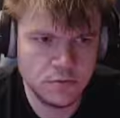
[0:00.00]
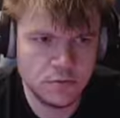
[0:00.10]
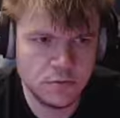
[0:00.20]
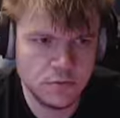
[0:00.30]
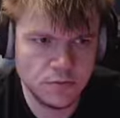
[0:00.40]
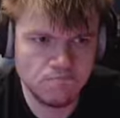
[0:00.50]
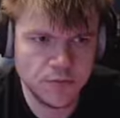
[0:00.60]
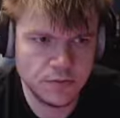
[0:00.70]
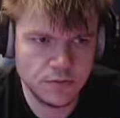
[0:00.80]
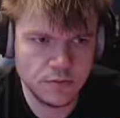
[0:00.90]

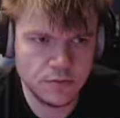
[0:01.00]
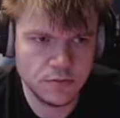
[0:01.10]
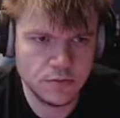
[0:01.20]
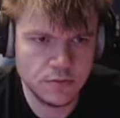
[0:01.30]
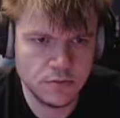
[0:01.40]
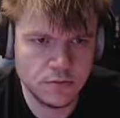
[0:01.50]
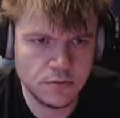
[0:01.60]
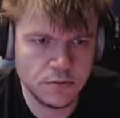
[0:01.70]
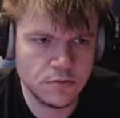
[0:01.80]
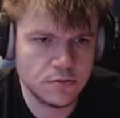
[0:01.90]

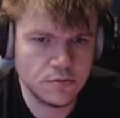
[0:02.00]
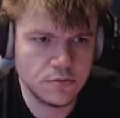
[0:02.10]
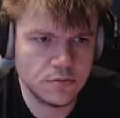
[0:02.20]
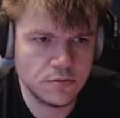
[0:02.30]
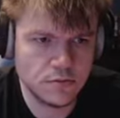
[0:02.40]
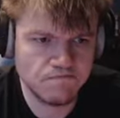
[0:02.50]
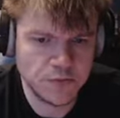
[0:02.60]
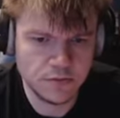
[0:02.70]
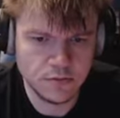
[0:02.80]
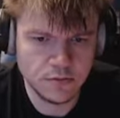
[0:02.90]

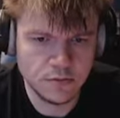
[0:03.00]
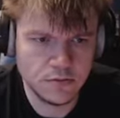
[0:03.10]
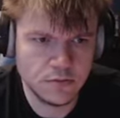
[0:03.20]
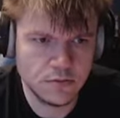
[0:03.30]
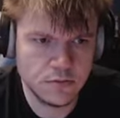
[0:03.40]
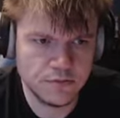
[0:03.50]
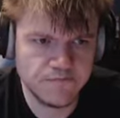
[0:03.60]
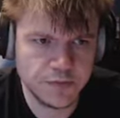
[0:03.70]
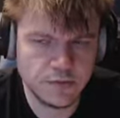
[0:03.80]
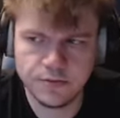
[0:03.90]

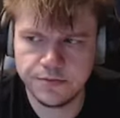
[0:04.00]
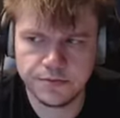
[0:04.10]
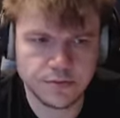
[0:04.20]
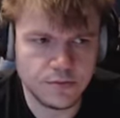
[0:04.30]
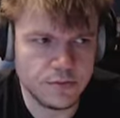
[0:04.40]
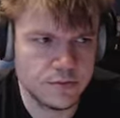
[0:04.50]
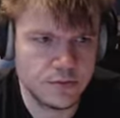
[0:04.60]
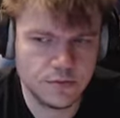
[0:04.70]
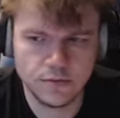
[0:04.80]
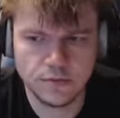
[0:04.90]

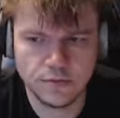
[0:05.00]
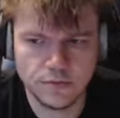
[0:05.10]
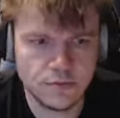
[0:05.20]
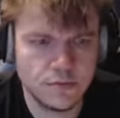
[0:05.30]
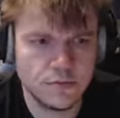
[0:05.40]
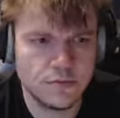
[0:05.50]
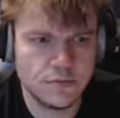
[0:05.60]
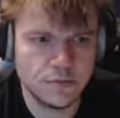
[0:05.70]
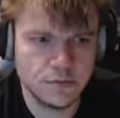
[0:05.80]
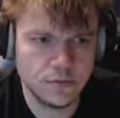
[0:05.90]

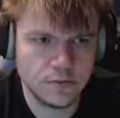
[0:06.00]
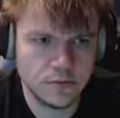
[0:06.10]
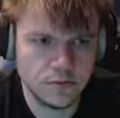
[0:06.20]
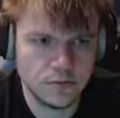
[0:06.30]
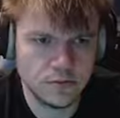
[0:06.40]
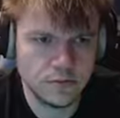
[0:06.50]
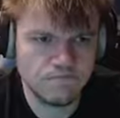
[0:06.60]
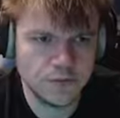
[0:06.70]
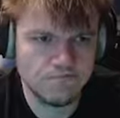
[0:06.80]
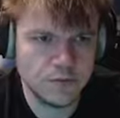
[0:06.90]

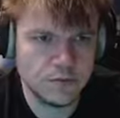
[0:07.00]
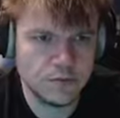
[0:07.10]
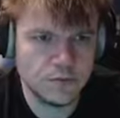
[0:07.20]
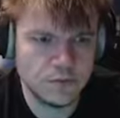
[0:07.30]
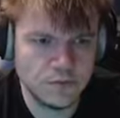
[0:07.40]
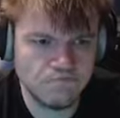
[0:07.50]
[no speech]